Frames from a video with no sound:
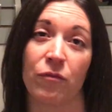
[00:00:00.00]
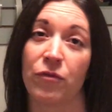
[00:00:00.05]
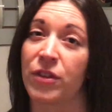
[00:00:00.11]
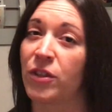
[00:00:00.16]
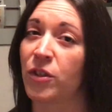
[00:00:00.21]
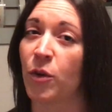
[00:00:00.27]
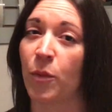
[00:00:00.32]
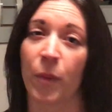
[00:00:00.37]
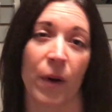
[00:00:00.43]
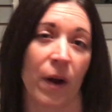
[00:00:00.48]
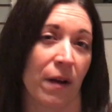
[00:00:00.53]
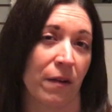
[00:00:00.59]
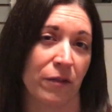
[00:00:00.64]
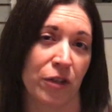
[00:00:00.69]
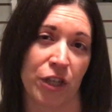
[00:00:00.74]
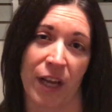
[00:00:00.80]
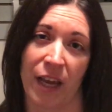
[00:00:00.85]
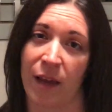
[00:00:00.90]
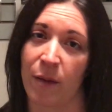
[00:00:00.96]
super out of
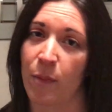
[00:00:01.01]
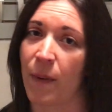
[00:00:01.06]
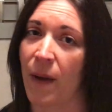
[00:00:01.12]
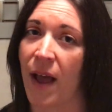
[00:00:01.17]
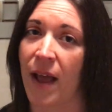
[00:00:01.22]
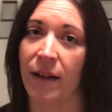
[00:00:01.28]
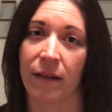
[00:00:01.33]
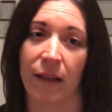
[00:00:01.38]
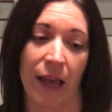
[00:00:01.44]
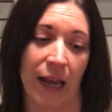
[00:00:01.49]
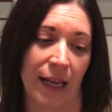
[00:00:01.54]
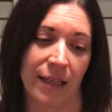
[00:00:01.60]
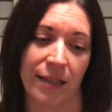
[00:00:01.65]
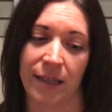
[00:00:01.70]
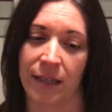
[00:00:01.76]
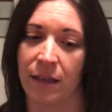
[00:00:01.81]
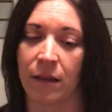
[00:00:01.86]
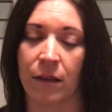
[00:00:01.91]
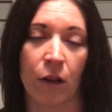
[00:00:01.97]
shape and
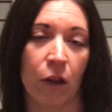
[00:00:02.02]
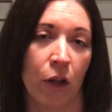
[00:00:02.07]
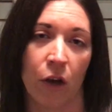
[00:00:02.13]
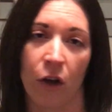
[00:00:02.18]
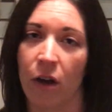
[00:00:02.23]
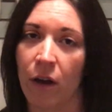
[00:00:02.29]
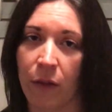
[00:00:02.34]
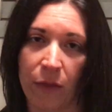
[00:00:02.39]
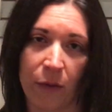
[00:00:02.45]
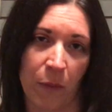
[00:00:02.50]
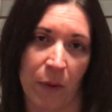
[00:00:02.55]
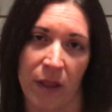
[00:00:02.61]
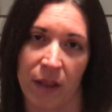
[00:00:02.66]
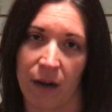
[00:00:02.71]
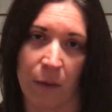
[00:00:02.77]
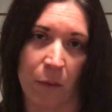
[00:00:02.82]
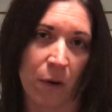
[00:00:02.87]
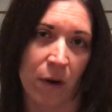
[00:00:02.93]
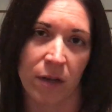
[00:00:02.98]
didn't look the way
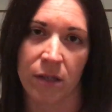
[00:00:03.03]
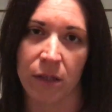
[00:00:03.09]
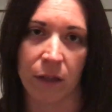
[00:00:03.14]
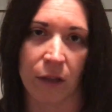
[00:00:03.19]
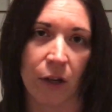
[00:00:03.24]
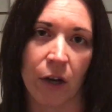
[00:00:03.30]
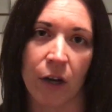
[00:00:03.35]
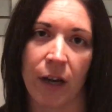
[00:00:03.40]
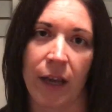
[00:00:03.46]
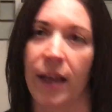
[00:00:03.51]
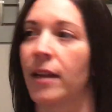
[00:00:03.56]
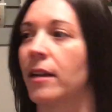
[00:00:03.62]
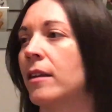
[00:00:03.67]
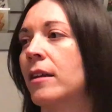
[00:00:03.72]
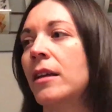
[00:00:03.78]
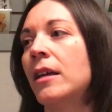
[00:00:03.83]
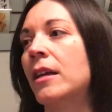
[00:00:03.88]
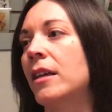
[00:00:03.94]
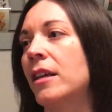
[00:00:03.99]
that I wanted to look. And,
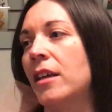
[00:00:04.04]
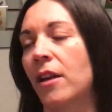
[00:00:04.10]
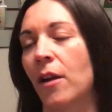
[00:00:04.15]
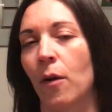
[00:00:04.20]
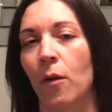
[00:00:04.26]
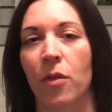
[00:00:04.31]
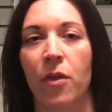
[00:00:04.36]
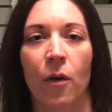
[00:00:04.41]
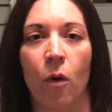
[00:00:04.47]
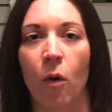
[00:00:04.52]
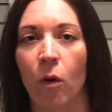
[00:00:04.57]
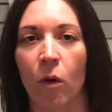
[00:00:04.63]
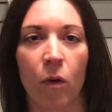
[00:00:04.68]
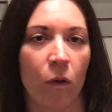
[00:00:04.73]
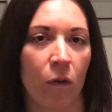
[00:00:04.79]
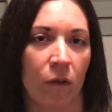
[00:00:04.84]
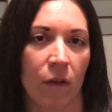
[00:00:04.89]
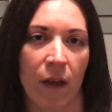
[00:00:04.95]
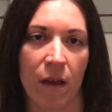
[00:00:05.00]
the
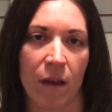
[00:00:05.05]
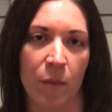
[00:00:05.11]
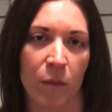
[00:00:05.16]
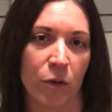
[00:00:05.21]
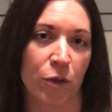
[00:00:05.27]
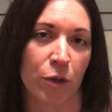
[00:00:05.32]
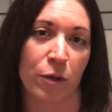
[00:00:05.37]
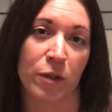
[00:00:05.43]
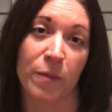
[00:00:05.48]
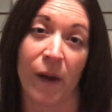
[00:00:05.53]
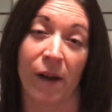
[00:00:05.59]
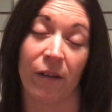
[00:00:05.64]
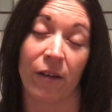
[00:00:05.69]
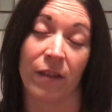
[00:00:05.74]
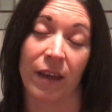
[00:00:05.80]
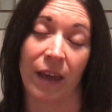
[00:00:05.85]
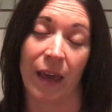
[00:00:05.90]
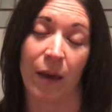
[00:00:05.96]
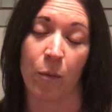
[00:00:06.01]
whole emotional
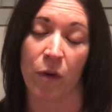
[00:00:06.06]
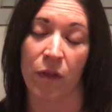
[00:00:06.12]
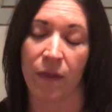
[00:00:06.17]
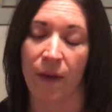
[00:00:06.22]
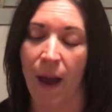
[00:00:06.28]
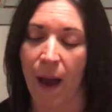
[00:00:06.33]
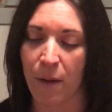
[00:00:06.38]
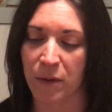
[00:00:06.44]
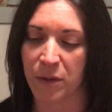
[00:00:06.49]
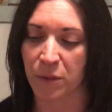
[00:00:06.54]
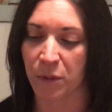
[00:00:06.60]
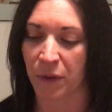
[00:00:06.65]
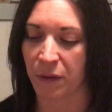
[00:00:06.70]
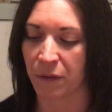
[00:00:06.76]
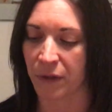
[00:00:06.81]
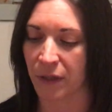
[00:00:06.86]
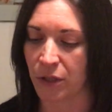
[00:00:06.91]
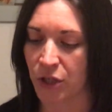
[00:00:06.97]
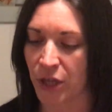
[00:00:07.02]
spiral that came with that was really,
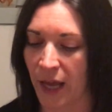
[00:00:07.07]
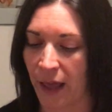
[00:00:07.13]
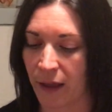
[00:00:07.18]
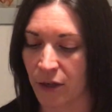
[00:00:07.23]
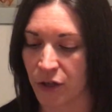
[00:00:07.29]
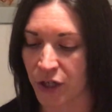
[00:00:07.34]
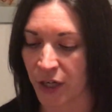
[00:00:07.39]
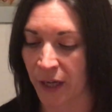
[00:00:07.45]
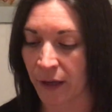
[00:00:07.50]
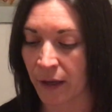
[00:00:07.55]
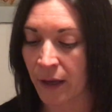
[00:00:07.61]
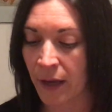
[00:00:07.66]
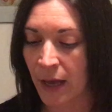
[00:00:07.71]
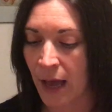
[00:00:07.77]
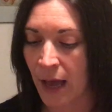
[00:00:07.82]
really challenging.